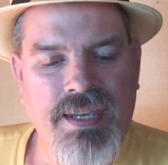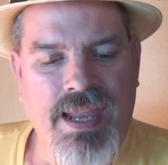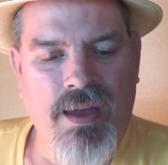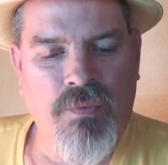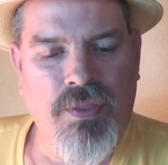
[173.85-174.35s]

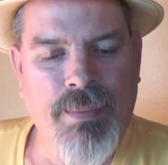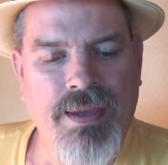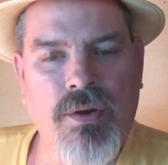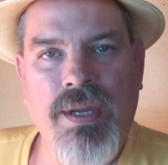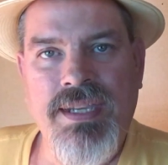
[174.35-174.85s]
Now, the
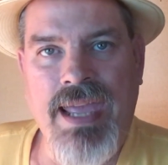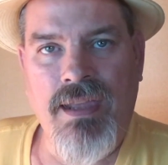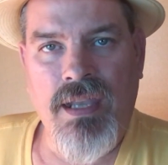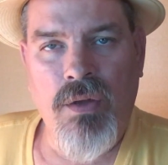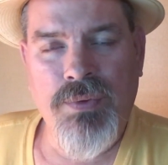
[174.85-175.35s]
big green
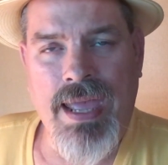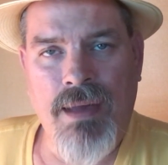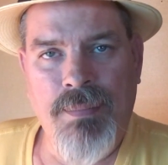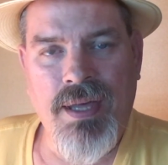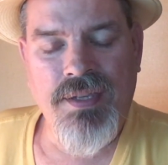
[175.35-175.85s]
download
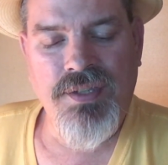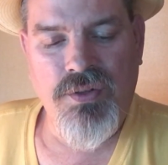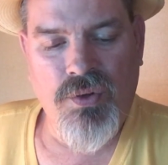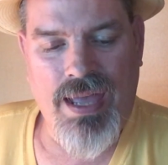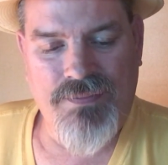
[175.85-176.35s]
now button,
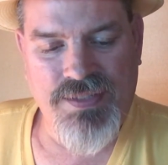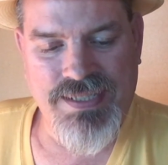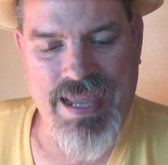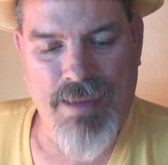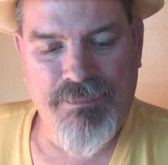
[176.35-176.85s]
you'll have to
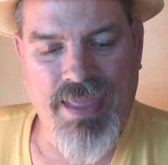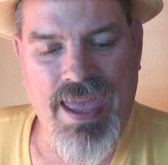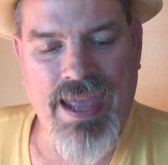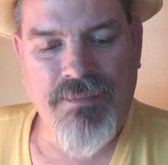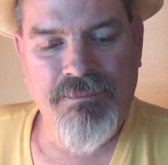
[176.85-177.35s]
tap
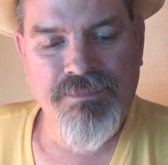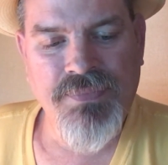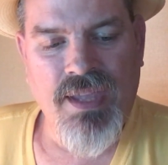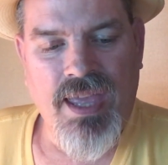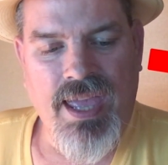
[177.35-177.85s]
that
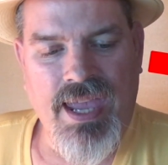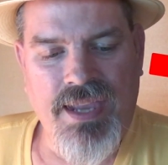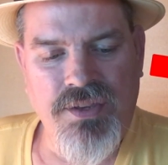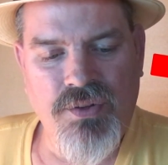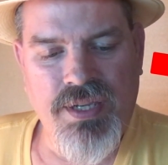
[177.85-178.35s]

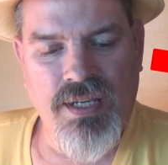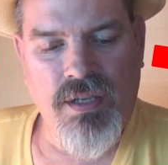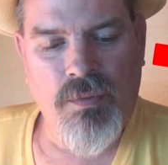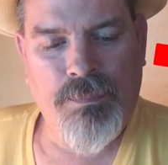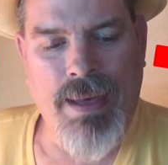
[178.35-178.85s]
and you'll get a
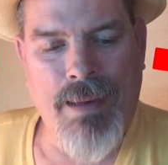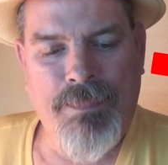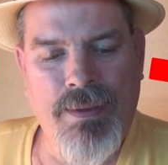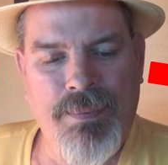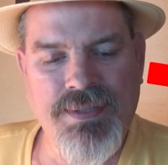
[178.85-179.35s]
little
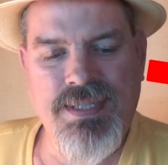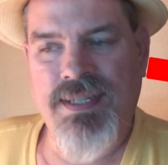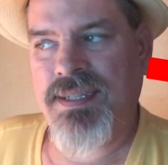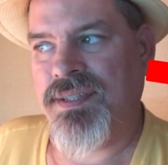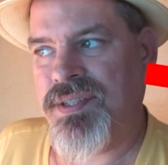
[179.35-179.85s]
pop-up that
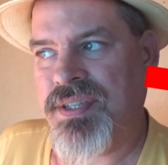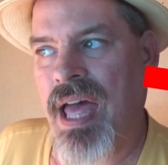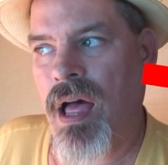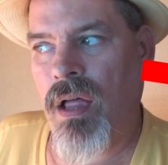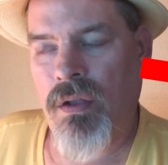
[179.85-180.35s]
says
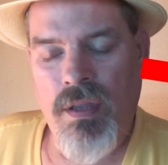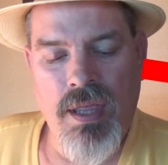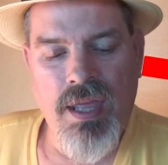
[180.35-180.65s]
install.